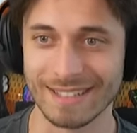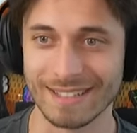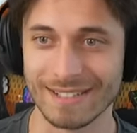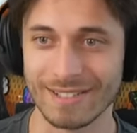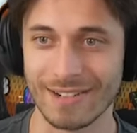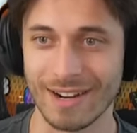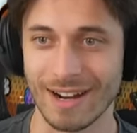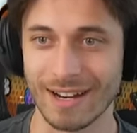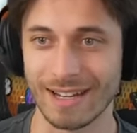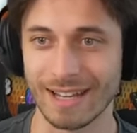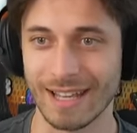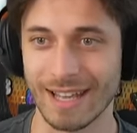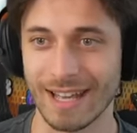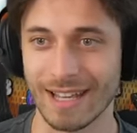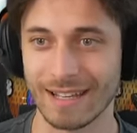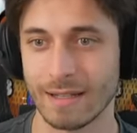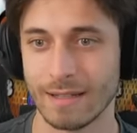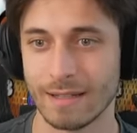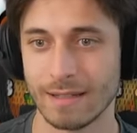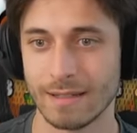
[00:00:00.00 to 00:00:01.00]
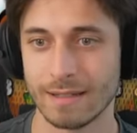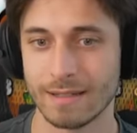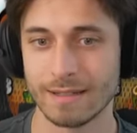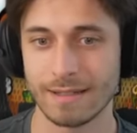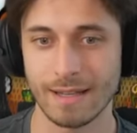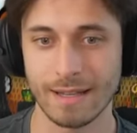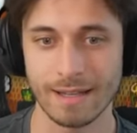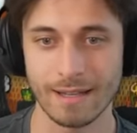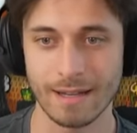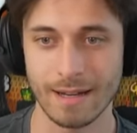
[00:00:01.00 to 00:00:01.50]
Let's try it again.
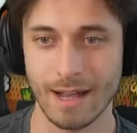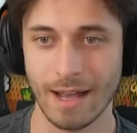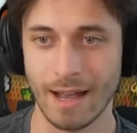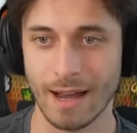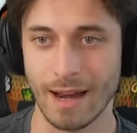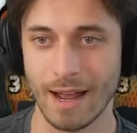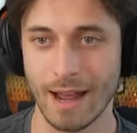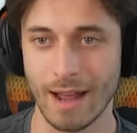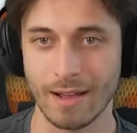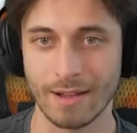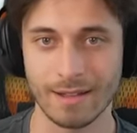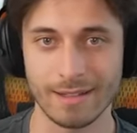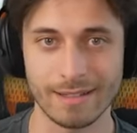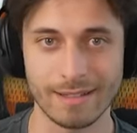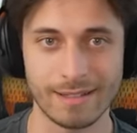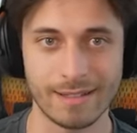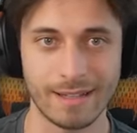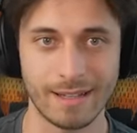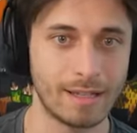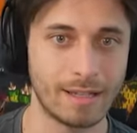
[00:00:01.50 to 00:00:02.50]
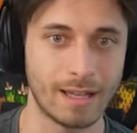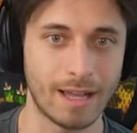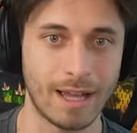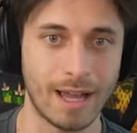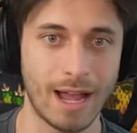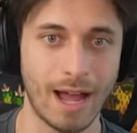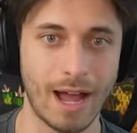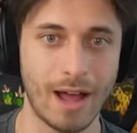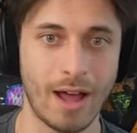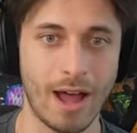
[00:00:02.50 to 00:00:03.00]
Send it out now. Let's see. Okay,
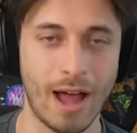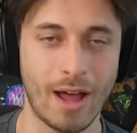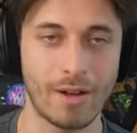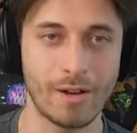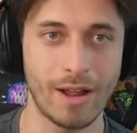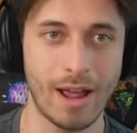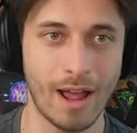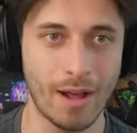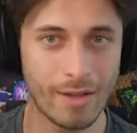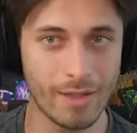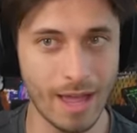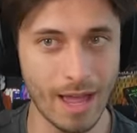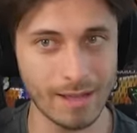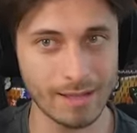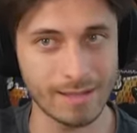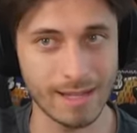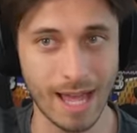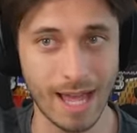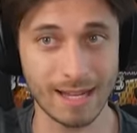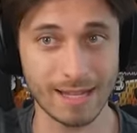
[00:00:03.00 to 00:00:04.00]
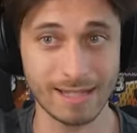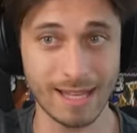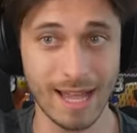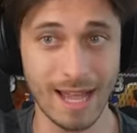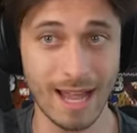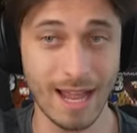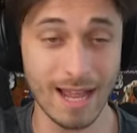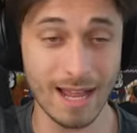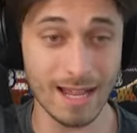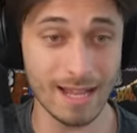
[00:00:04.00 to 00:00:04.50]
how, how, how, how's that? Is
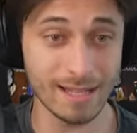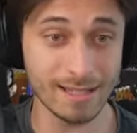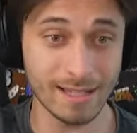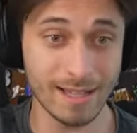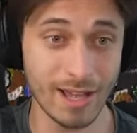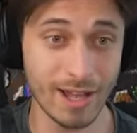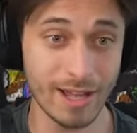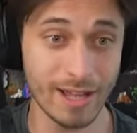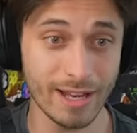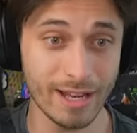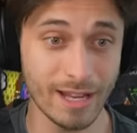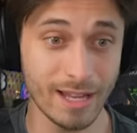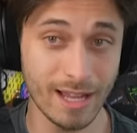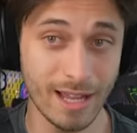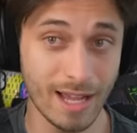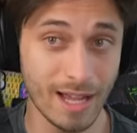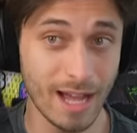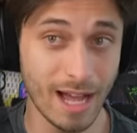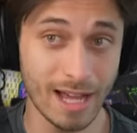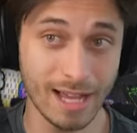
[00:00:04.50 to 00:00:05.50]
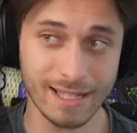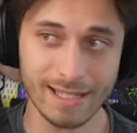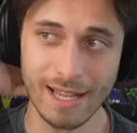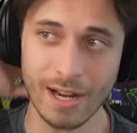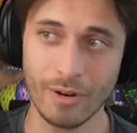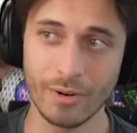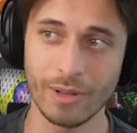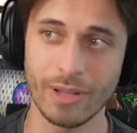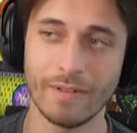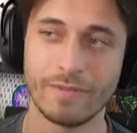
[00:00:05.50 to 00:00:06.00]
that, that's good? I guess I
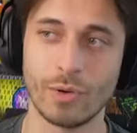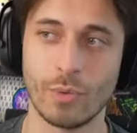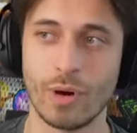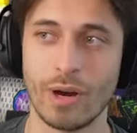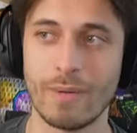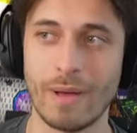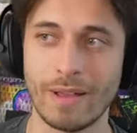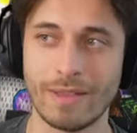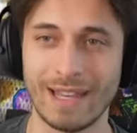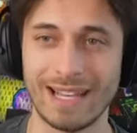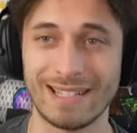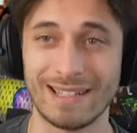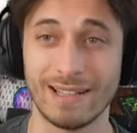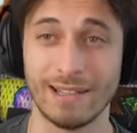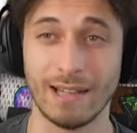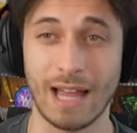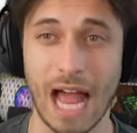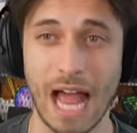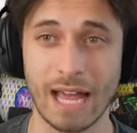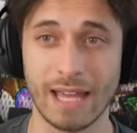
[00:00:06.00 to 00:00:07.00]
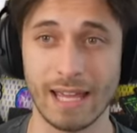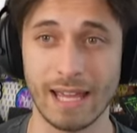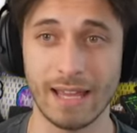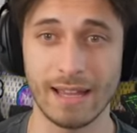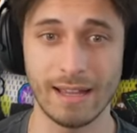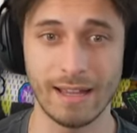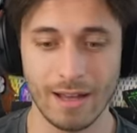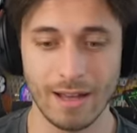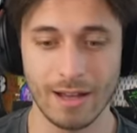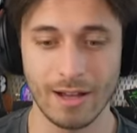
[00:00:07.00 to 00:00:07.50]
don't really have to worry about things
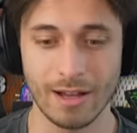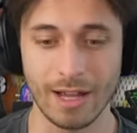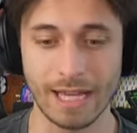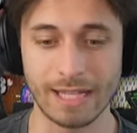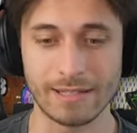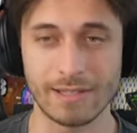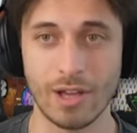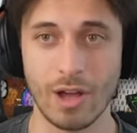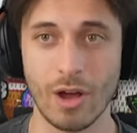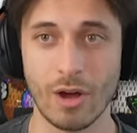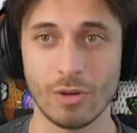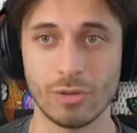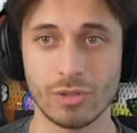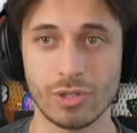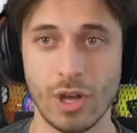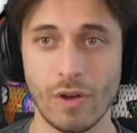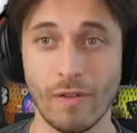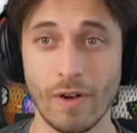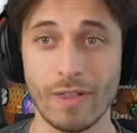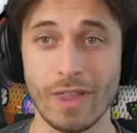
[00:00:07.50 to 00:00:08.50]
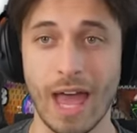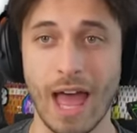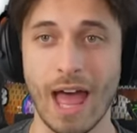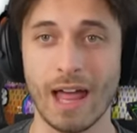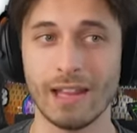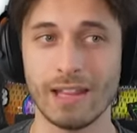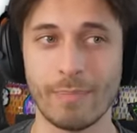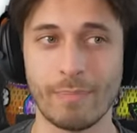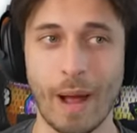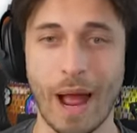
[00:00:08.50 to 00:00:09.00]
lagging. Okay, so, so far the
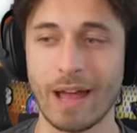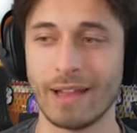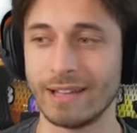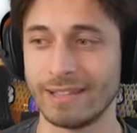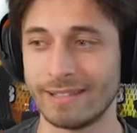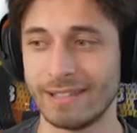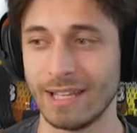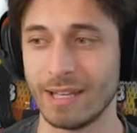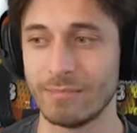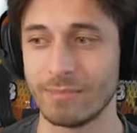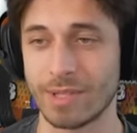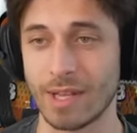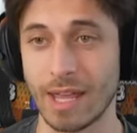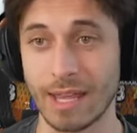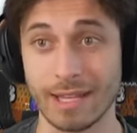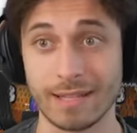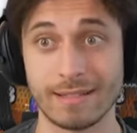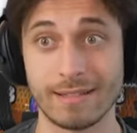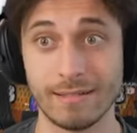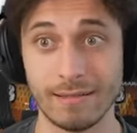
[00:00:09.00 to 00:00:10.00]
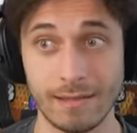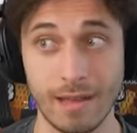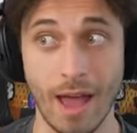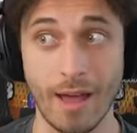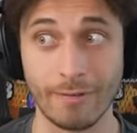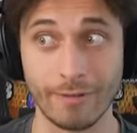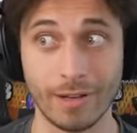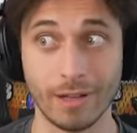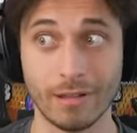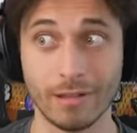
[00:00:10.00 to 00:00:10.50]
heli pilot seems like it's
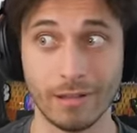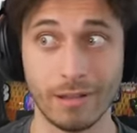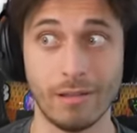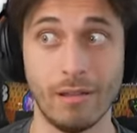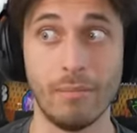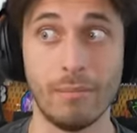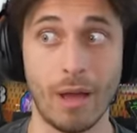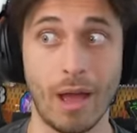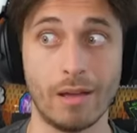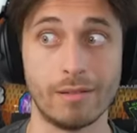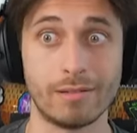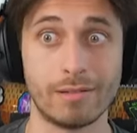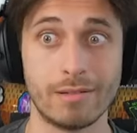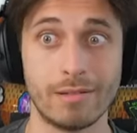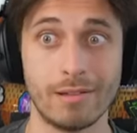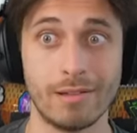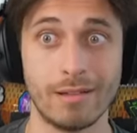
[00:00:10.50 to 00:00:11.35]
definitely the best.